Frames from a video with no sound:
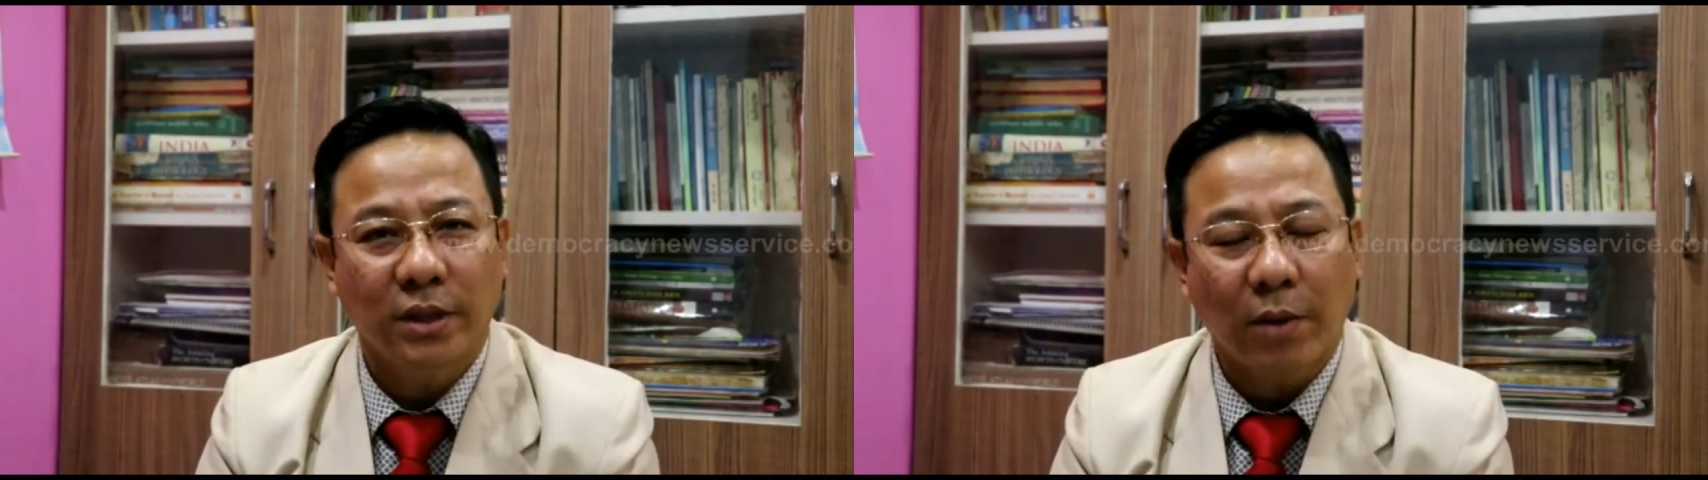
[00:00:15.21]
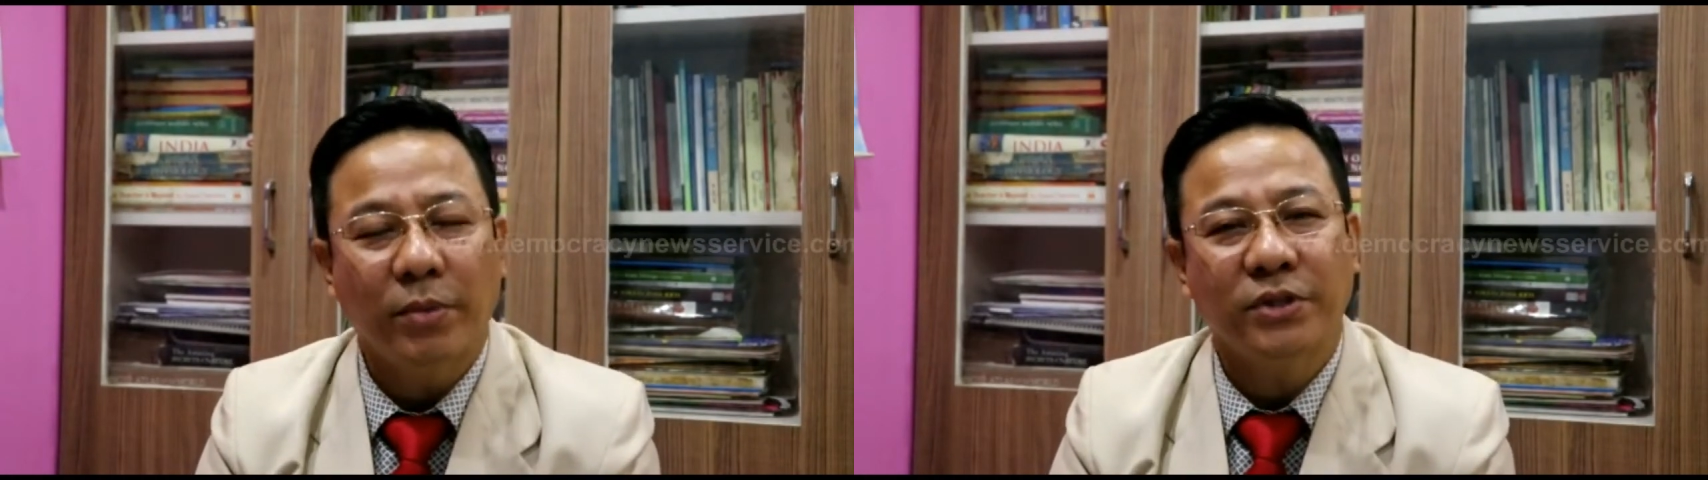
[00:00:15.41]

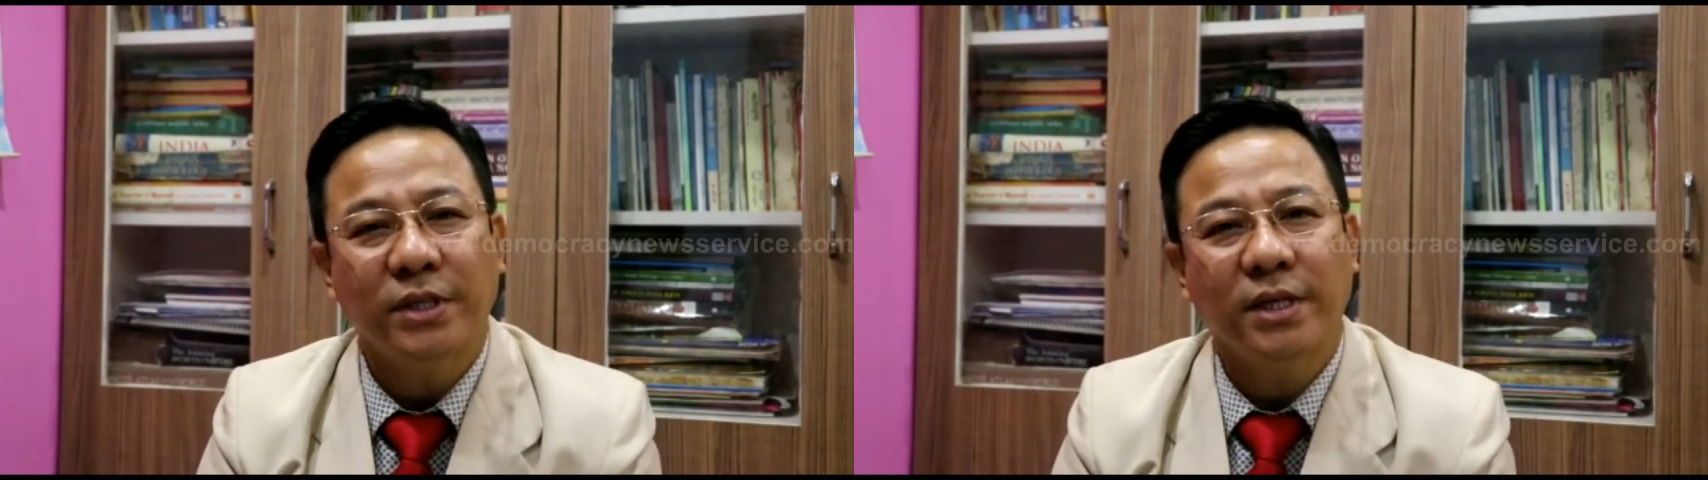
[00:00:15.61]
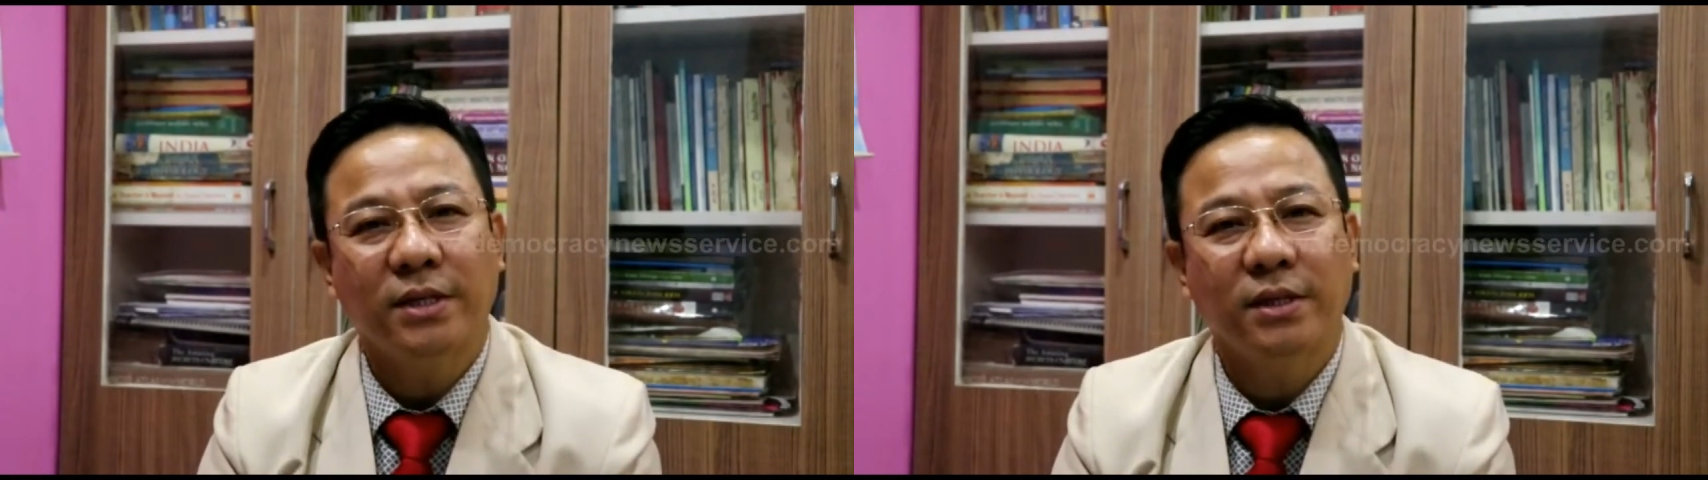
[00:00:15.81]
number
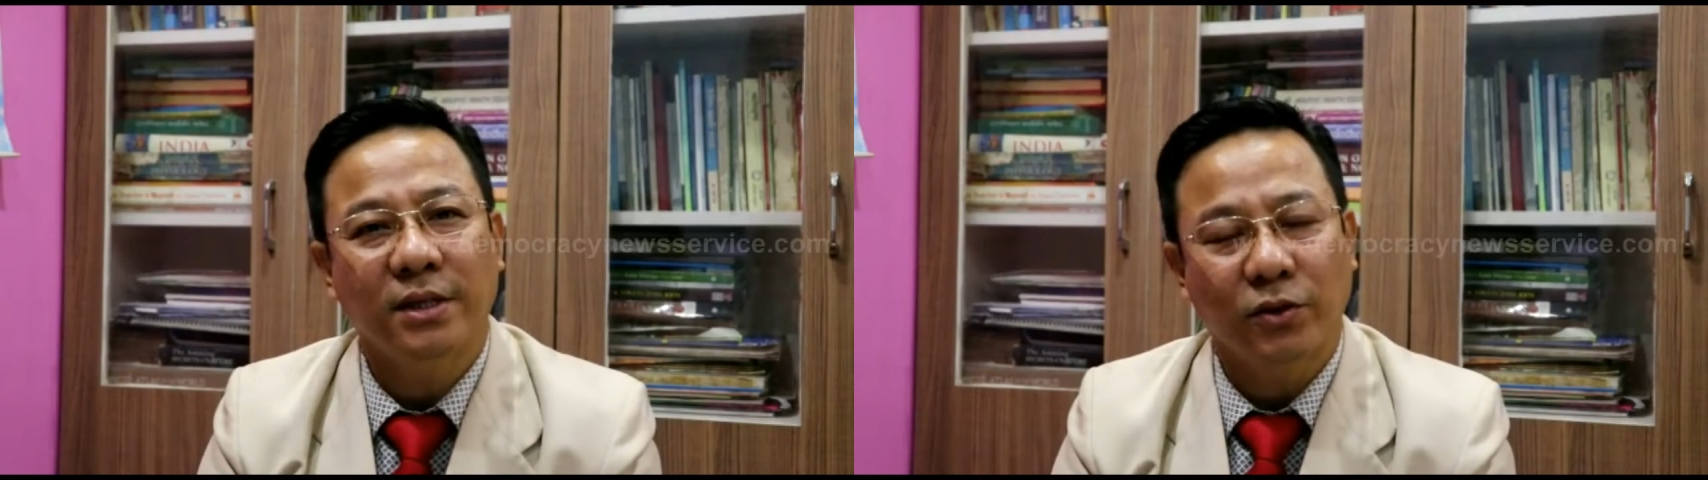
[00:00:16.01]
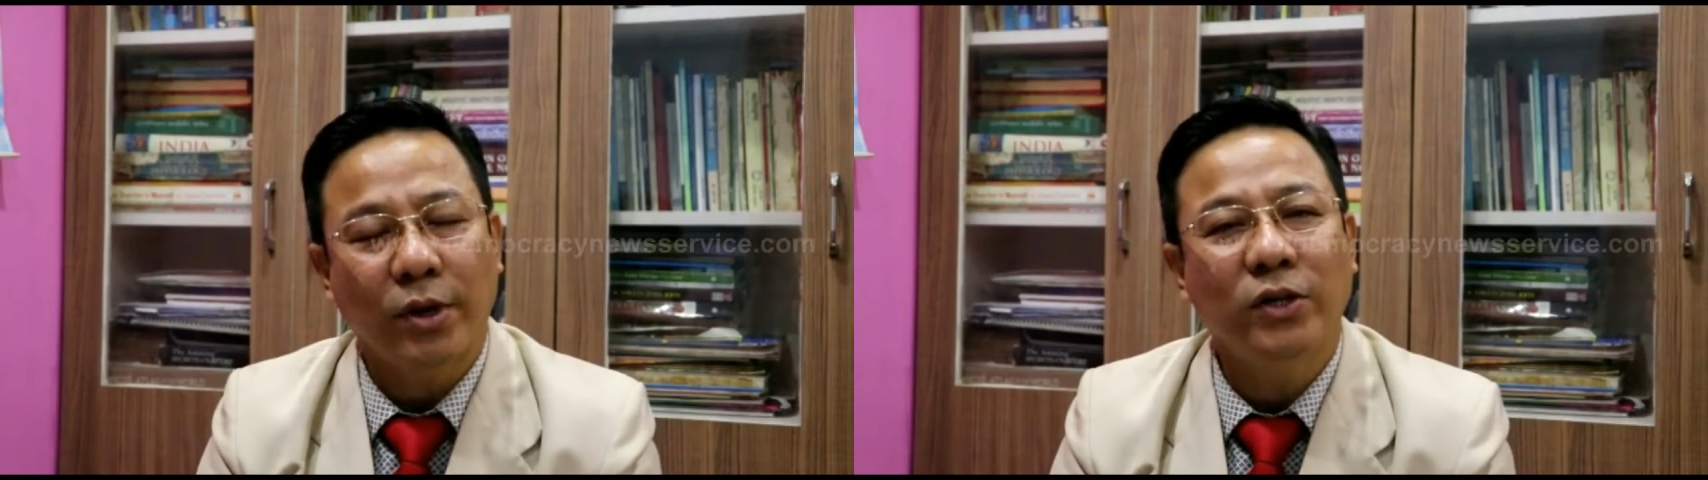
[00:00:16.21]
6
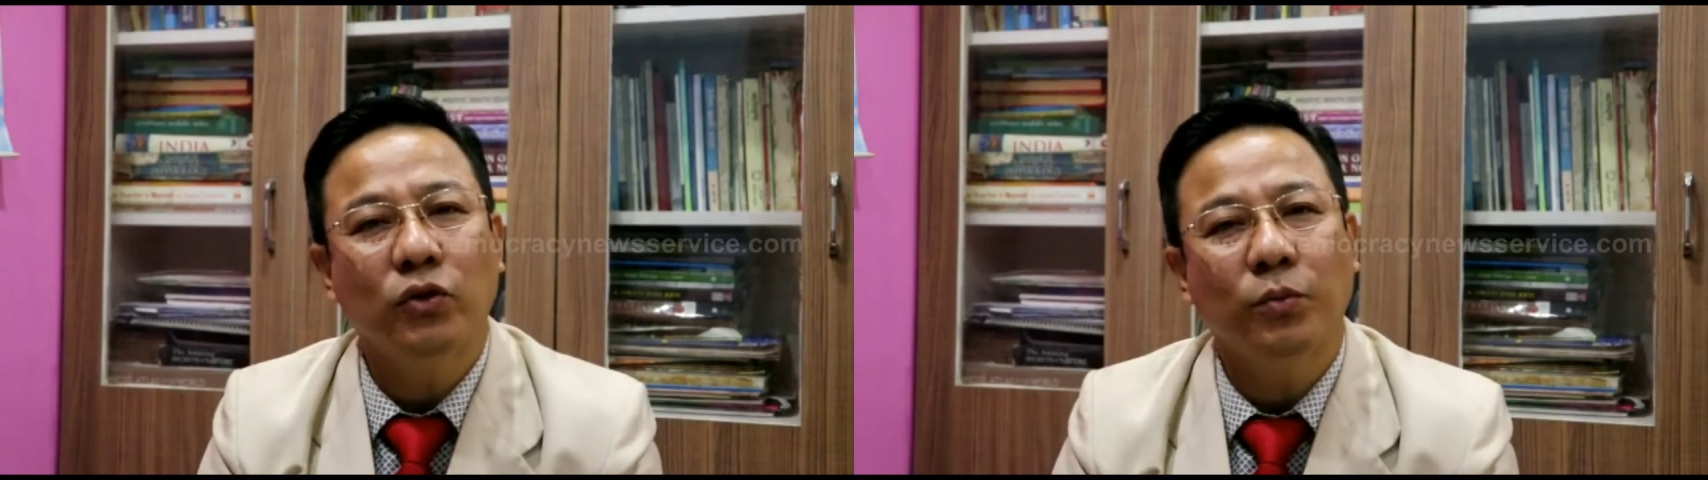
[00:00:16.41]
is going